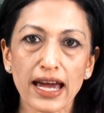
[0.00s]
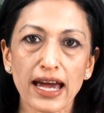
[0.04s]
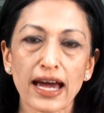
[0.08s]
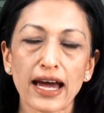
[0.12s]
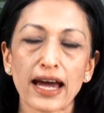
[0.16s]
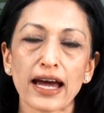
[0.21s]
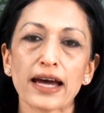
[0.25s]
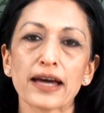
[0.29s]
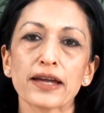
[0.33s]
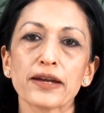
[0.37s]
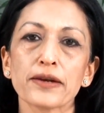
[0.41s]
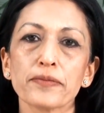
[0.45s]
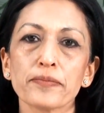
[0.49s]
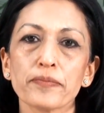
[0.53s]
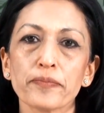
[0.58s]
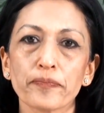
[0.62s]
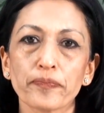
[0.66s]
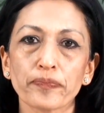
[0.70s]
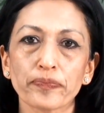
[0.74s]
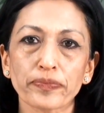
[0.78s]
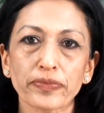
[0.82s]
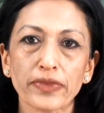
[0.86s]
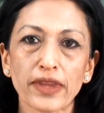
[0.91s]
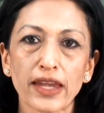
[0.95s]
And
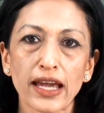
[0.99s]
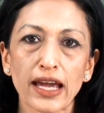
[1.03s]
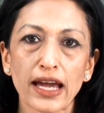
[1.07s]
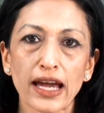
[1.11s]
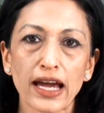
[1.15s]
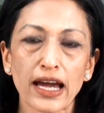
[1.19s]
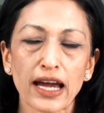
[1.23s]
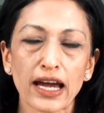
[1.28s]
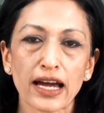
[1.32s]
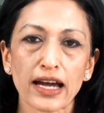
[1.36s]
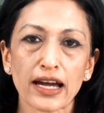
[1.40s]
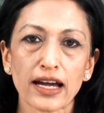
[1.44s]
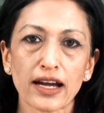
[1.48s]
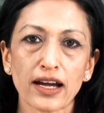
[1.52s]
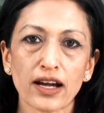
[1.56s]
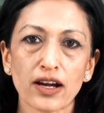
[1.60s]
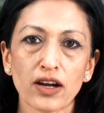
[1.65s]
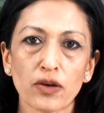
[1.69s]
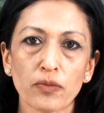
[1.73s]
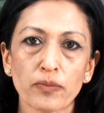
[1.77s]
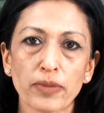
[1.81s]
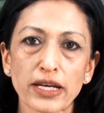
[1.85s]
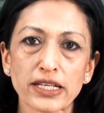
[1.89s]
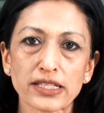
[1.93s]

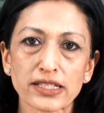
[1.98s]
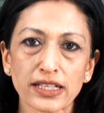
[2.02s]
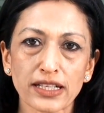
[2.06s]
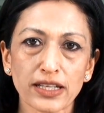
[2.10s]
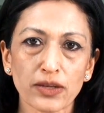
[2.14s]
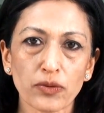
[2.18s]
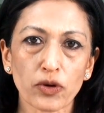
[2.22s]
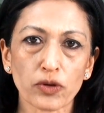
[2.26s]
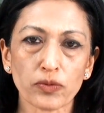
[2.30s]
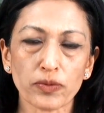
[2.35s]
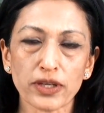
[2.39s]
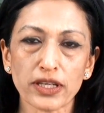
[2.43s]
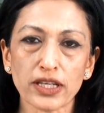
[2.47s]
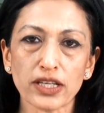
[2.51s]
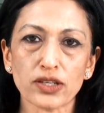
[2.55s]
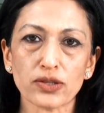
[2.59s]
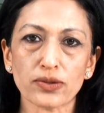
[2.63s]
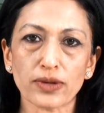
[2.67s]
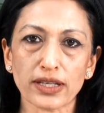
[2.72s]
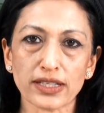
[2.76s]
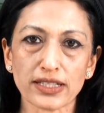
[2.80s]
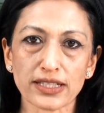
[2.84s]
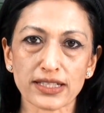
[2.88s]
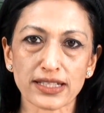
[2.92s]
basically what we need
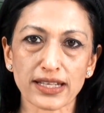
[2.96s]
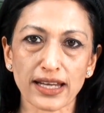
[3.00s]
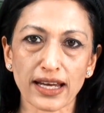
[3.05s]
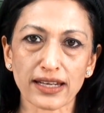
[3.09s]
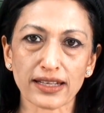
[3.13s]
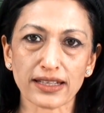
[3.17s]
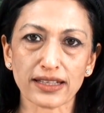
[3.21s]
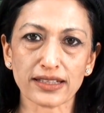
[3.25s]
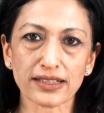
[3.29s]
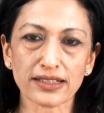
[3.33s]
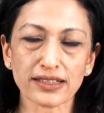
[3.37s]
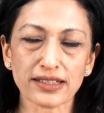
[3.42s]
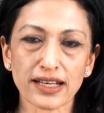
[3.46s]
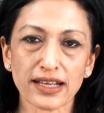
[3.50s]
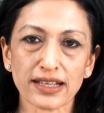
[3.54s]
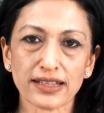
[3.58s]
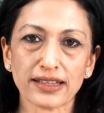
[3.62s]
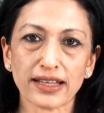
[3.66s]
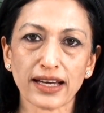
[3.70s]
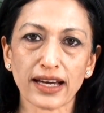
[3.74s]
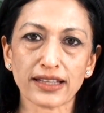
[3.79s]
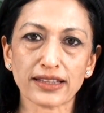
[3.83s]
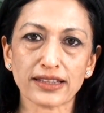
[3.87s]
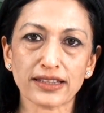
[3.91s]
to understand is
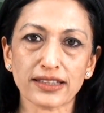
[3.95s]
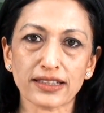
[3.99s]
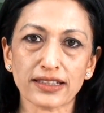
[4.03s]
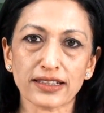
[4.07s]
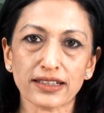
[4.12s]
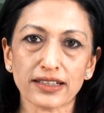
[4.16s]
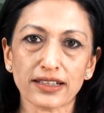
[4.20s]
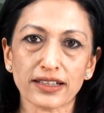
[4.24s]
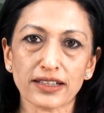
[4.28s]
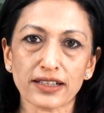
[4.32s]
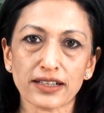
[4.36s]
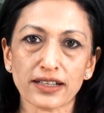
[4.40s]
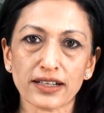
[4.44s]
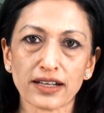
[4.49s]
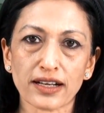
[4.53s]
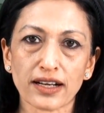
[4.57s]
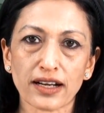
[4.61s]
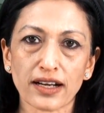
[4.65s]
that the